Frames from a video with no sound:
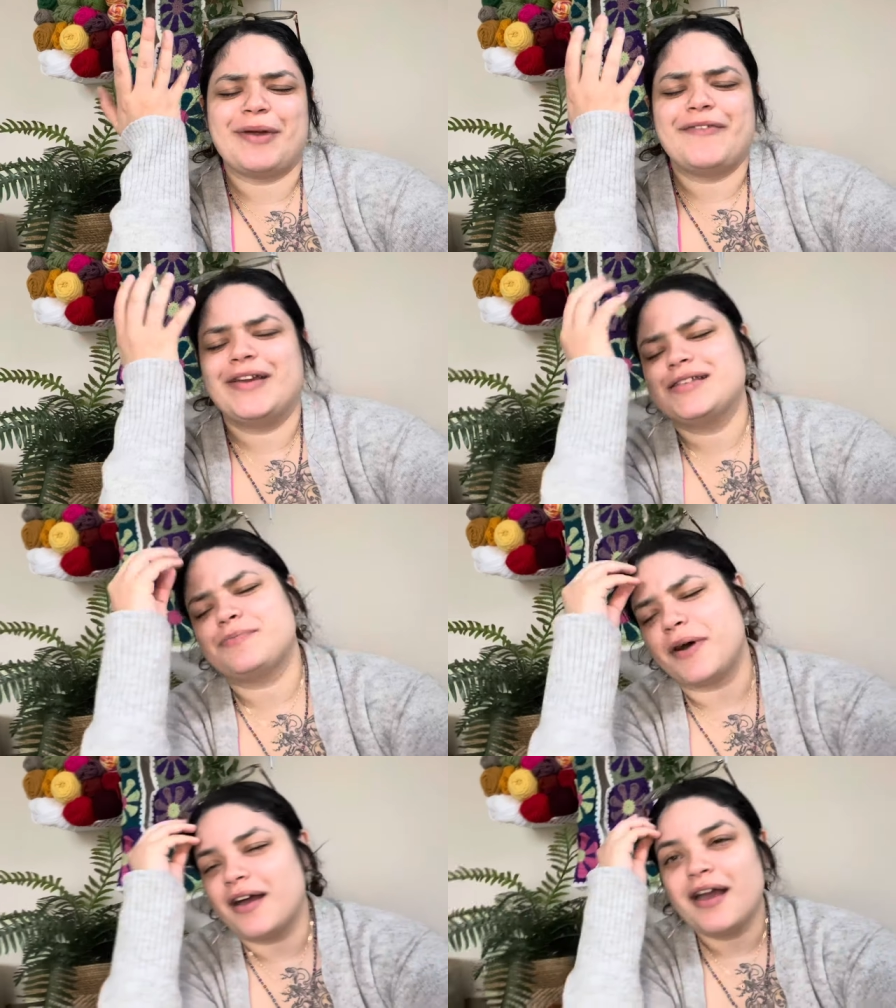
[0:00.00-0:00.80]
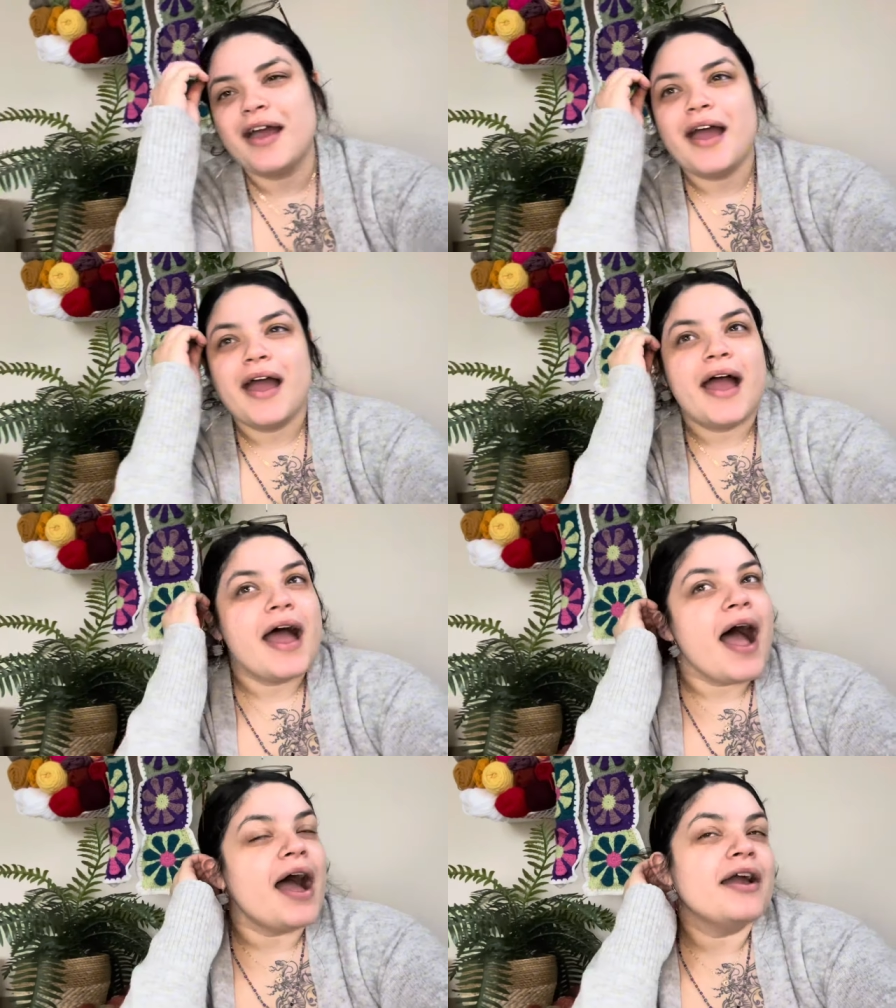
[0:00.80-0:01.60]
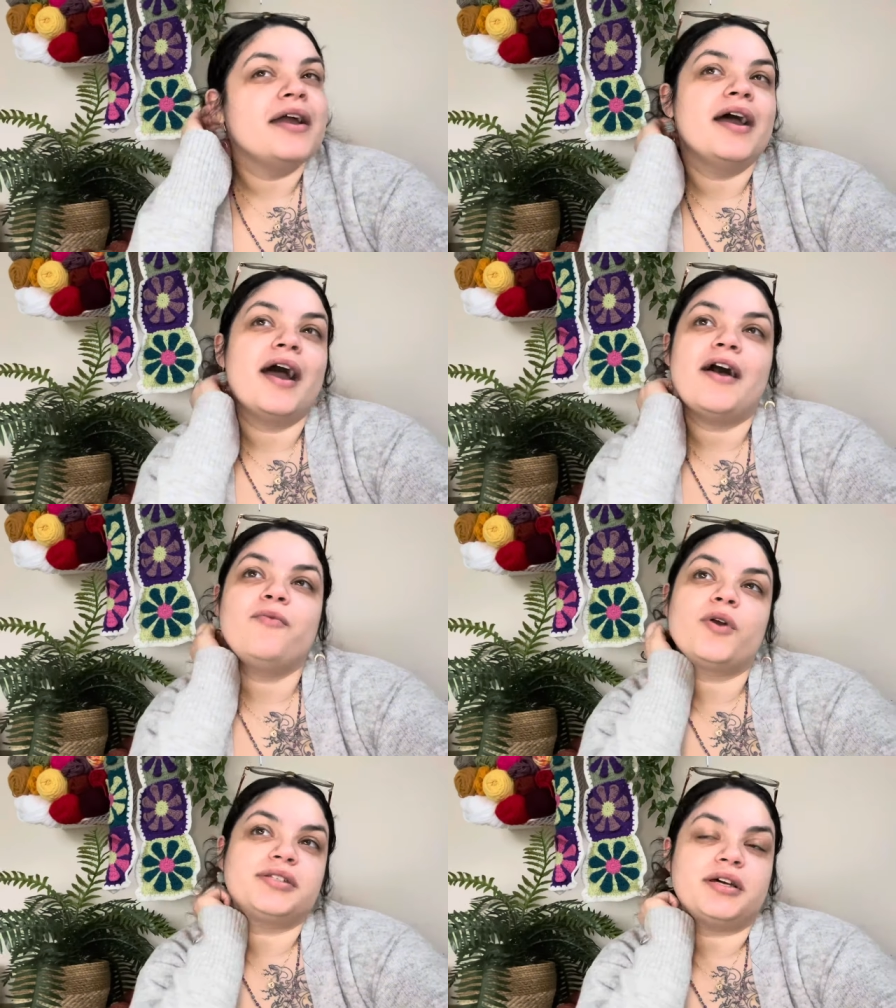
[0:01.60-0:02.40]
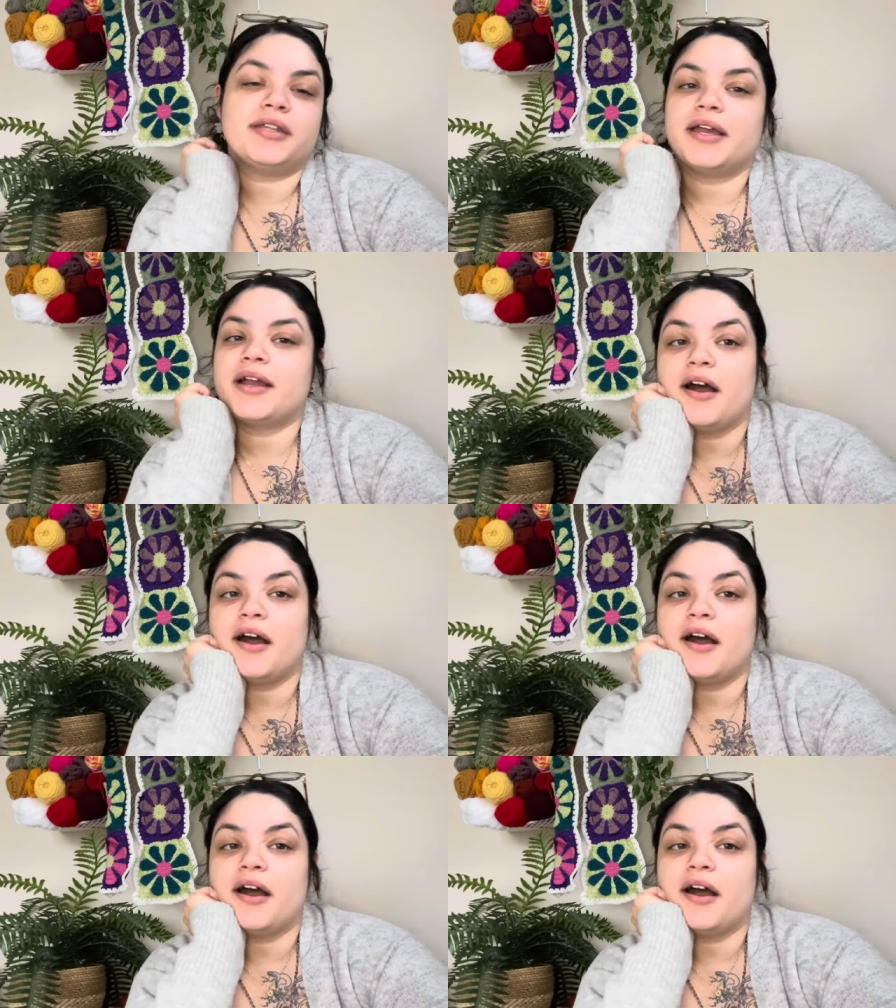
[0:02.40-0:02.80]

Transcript: my face, but I have worked on like